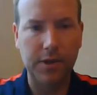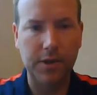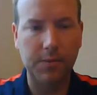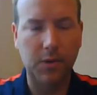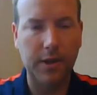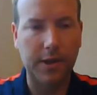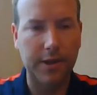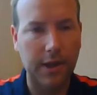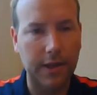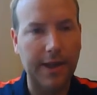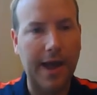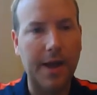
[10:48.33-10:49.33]
This is more like a
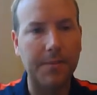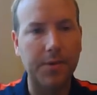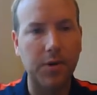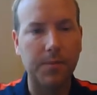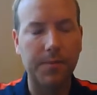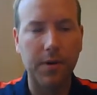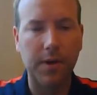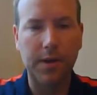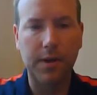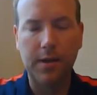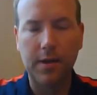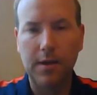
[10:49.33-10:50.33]
lab notebook
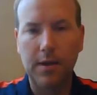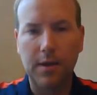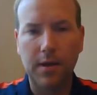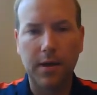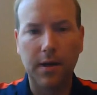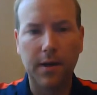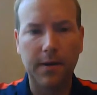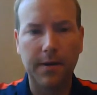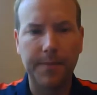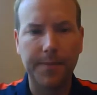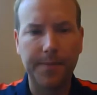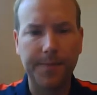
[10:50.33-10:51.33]

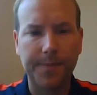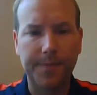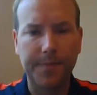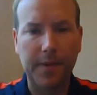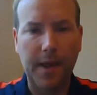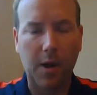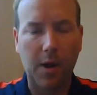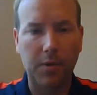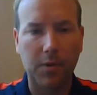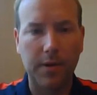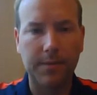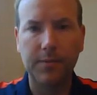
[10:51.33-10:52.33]

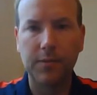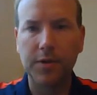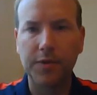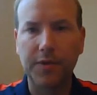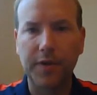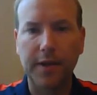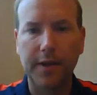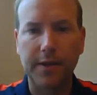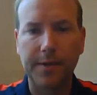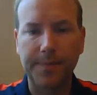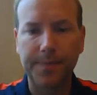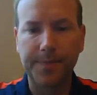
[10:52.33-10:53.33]
output, which is very nice.